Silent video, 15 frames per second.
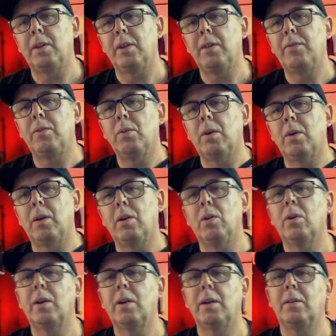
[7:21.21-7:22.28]
If you are
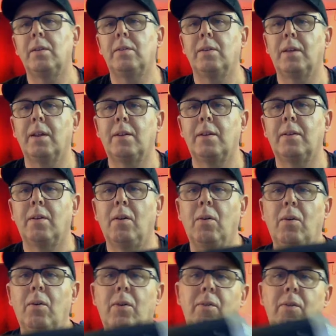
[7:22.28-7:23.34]
looking to get
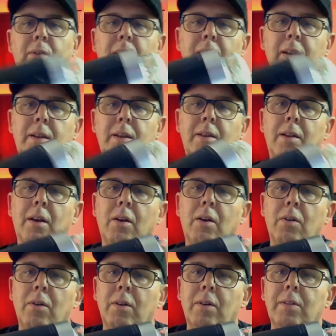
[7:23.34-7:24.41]
hold of any of the
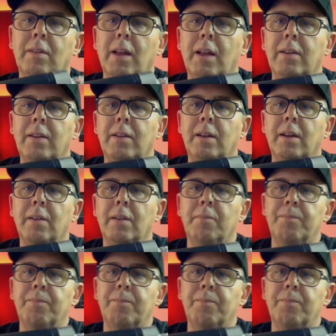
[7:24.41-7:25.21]
Godox lighting,